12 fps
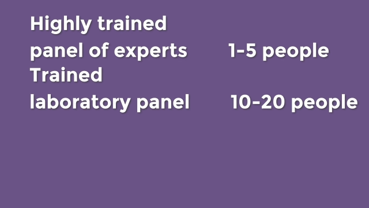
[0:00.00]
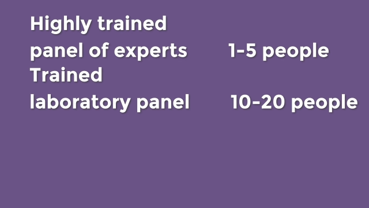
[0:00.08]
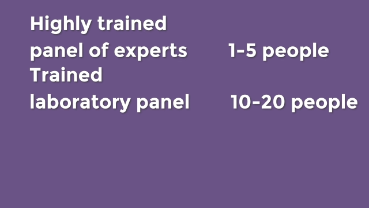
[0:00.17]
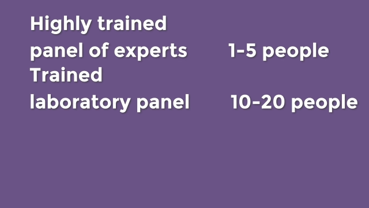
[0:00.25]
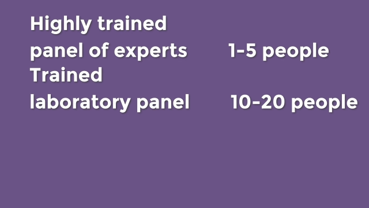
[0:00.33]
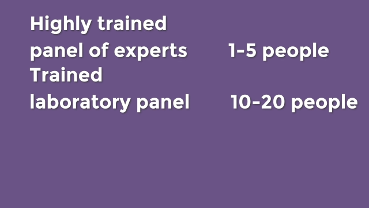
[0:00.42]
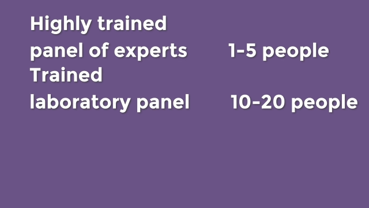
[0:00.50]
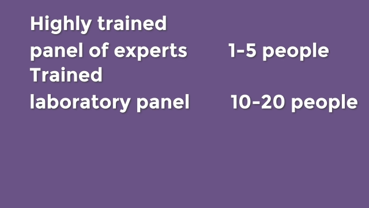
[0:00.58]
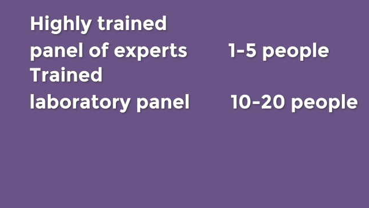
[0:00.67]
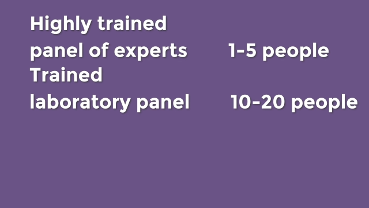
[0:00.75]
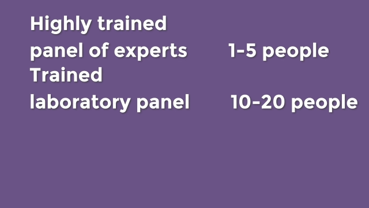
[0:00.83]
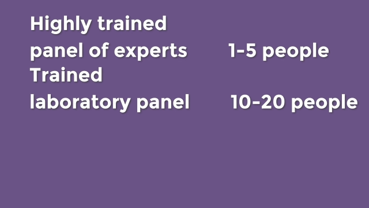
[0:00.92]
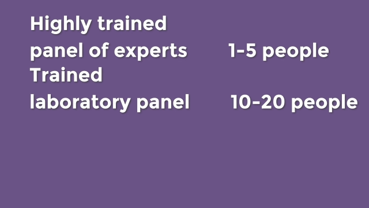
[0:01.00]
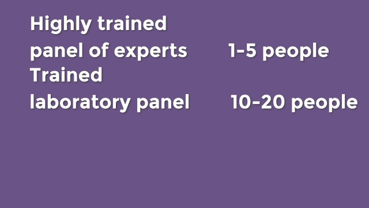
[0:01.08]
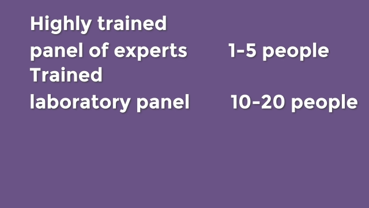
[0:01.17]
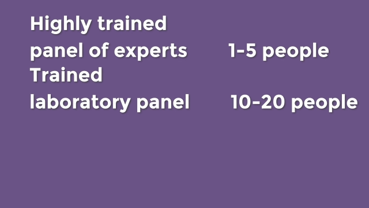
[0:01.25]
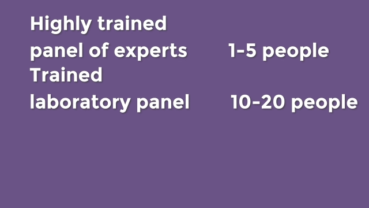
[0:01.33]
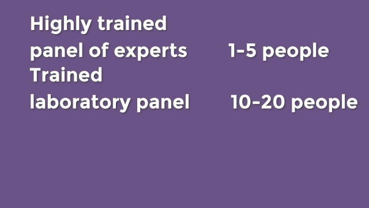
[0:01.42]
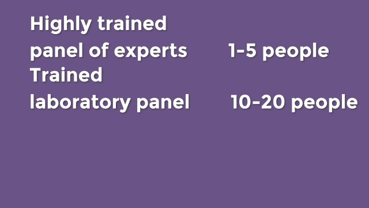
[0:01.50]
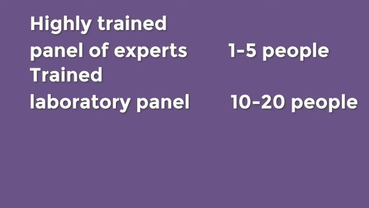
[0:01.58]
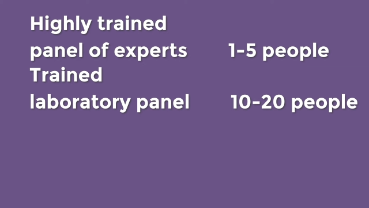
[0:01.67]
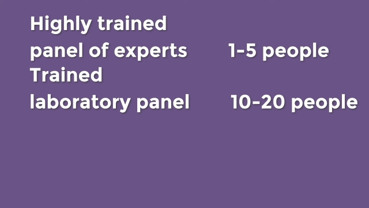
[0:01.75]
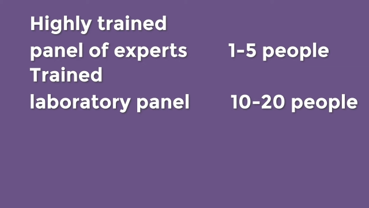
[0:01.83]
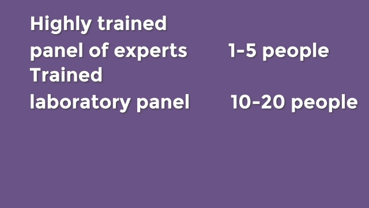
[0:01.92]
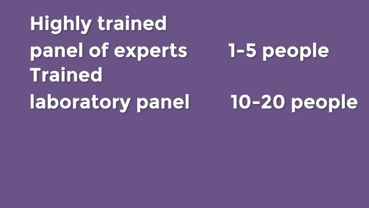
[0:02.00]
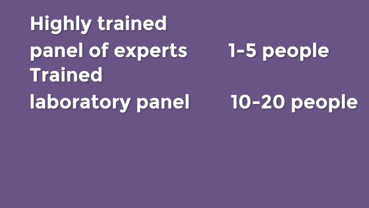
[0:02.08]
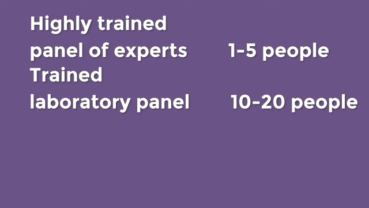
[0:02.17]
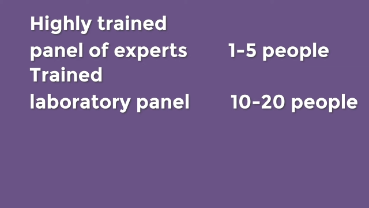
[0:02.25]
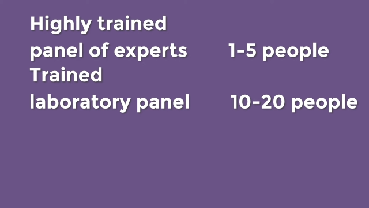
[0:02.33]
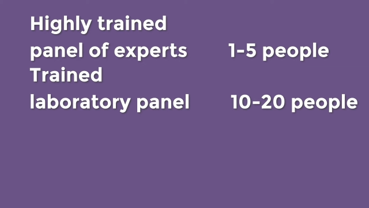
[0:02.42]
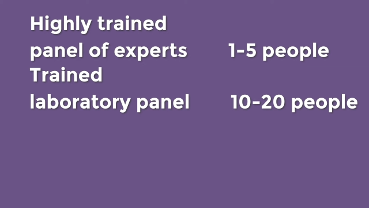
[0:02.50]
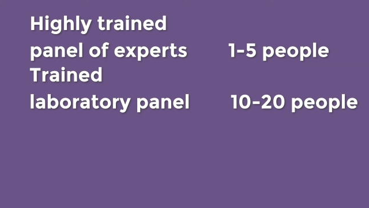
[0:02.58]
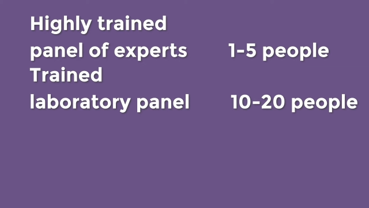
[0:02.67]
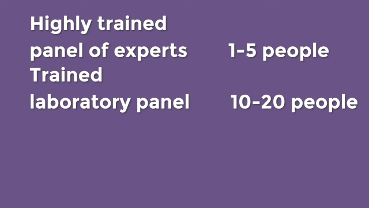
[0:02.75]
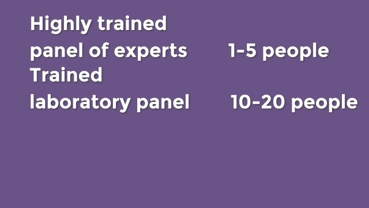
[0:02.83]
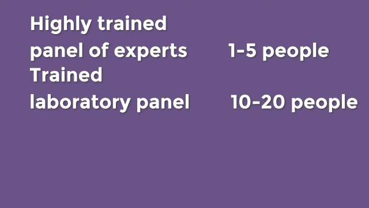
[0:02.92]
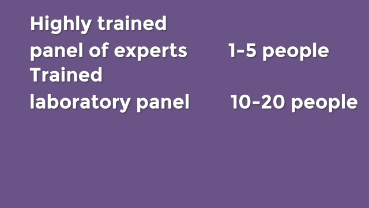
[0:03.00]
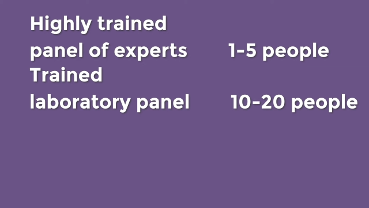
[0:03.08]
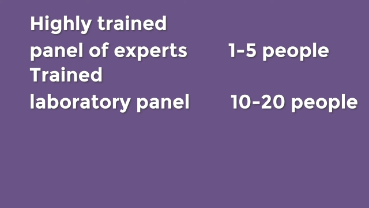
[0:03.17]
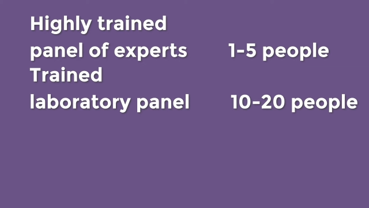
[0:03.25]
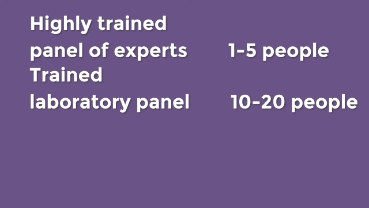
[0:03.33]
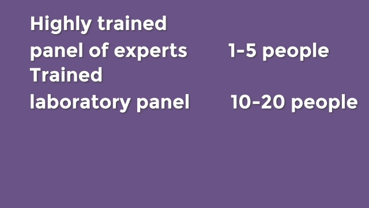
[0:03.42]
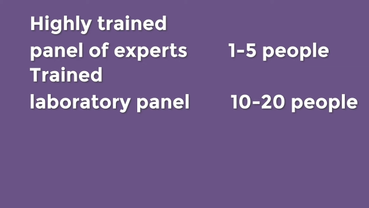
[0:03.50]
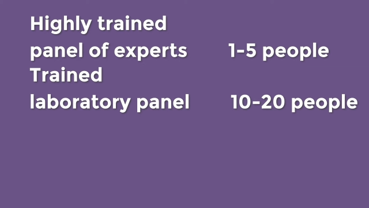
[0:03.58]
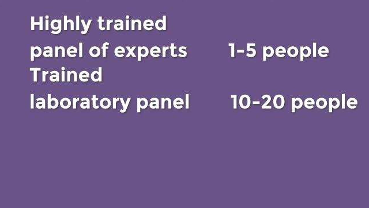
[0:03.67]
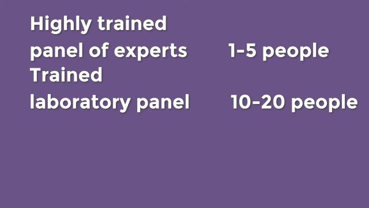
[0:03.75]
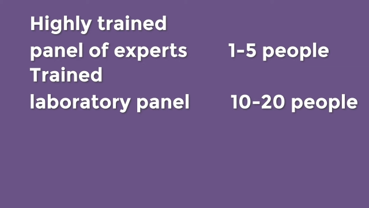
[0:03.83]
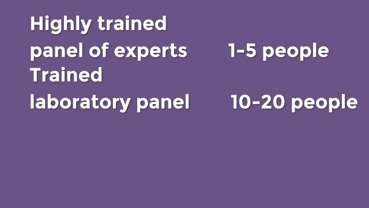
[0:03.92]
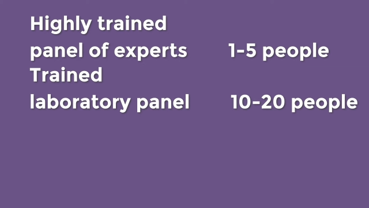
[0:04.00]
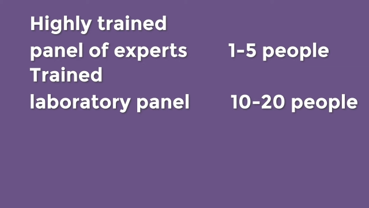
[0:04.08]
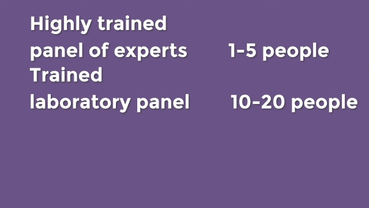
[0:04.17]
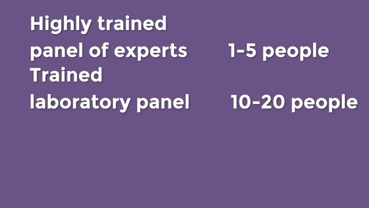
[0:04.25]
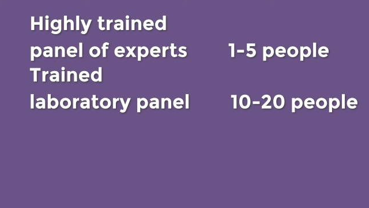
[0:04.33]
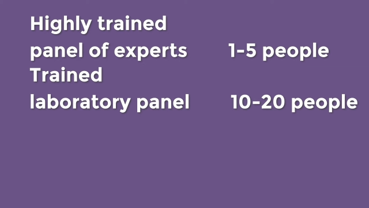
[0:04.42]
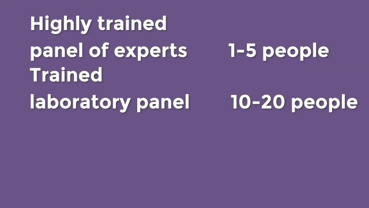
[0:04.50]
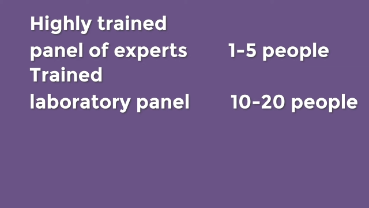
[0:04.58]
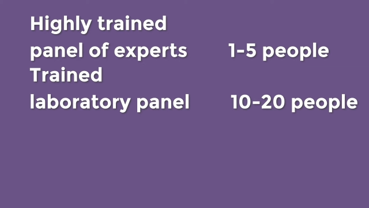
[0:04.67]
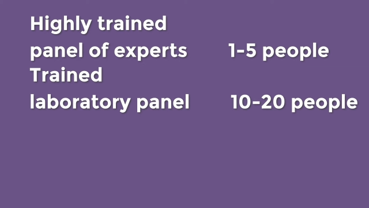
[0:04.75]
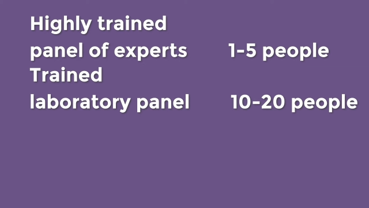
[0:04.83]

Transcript: [unreadable: no face in view]